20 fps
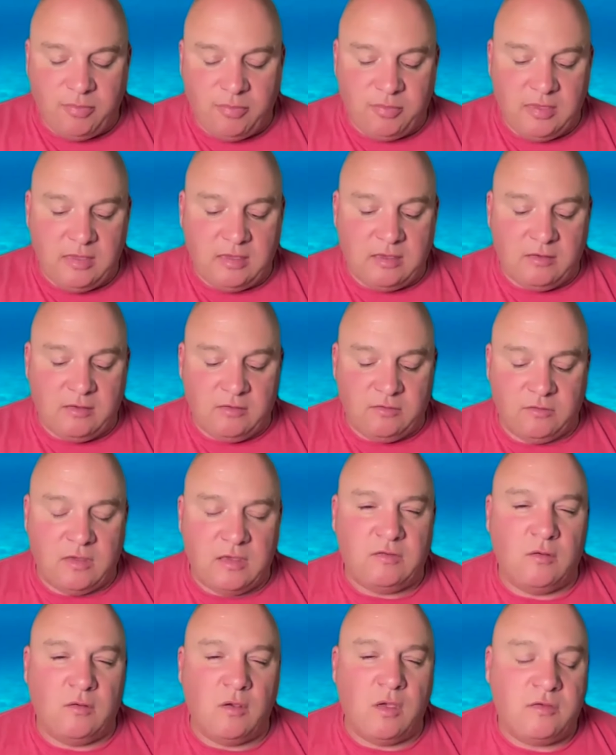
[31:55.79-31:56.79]
I think
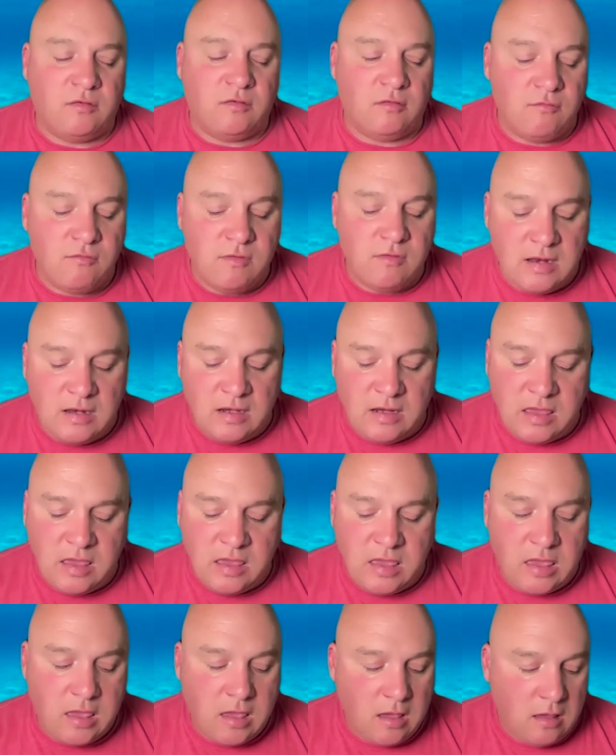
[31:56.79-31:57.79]
it's a
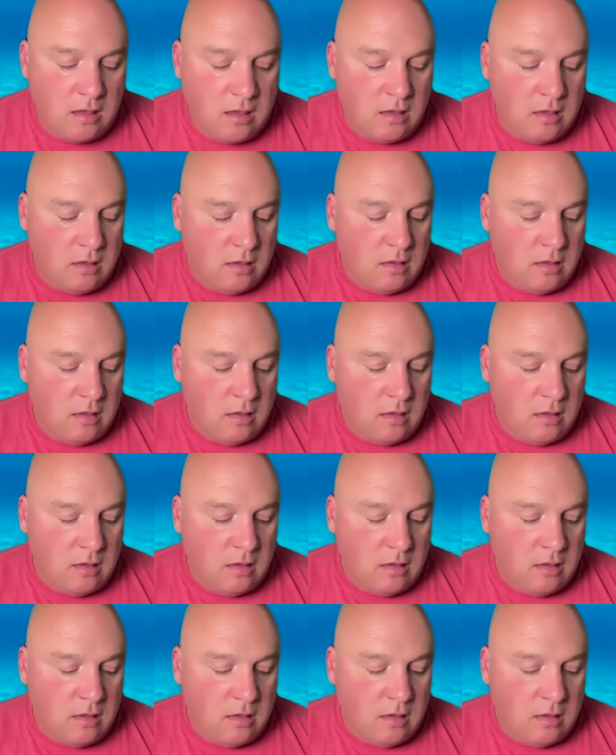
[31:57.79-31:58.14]
really